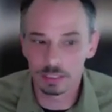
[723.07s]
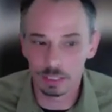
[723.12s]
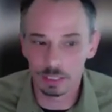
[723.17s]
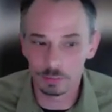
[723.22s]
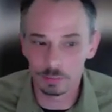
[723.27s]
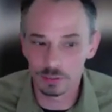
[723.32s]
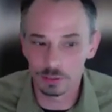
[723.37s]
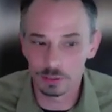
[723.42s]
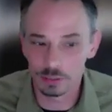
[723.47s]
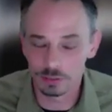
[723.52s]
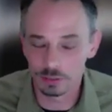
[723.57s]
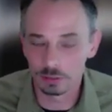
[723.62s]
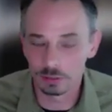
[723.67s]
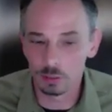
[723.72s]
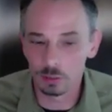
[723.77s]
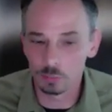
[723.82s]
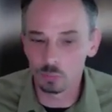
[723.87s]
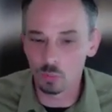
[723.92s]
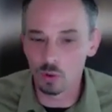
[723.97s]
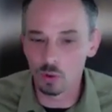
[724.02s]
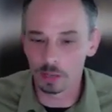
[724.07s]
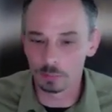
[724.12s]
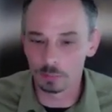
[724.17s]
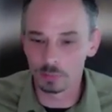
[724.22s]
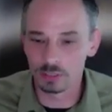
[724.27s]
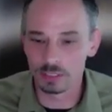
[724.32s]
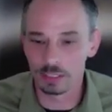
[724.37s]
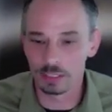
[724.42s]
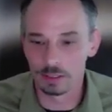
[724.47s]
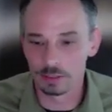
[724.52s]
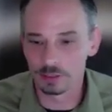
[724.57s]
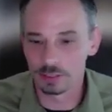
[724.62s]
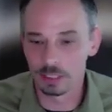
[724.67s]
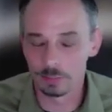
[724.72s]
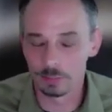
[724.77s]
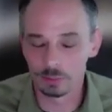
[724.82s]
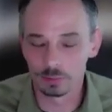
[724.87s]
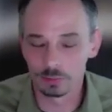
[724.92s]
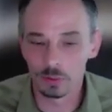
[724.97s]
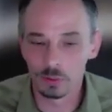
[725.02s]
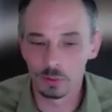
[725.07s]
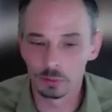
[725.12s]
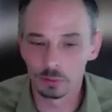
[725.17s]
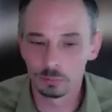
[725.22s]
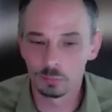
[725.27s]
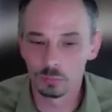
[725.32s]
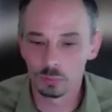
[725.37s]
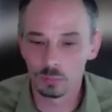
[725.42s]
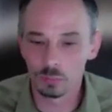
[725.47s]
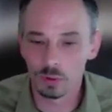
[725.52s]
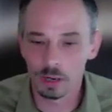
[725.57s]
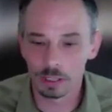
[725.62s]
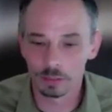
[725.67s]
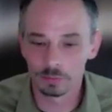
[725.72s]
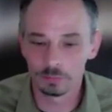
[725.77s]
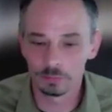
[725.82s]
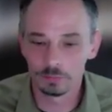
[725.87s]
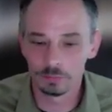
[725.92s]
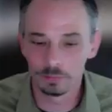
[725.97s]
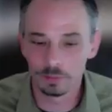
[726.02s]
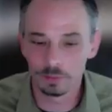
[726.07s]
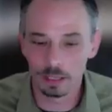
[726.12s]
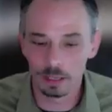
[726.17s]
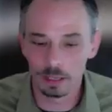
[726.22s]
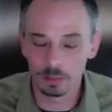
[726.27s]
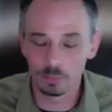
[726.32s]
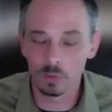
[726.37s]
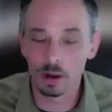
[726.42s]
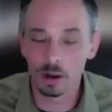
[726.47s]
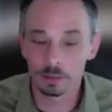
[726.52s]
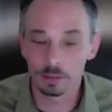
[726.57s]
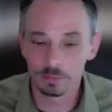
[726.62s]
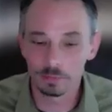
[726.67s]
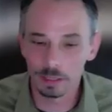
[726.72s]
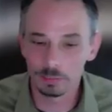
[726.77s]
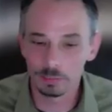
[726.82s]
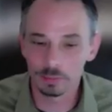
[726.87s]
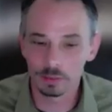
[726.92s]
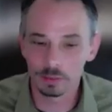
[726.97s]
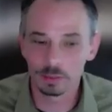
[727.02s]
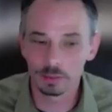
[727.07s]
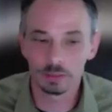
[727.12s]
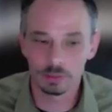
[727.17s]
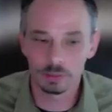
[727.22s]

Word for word: Um, so as the globe warms, the air is able to hold more water, uh, water vapor.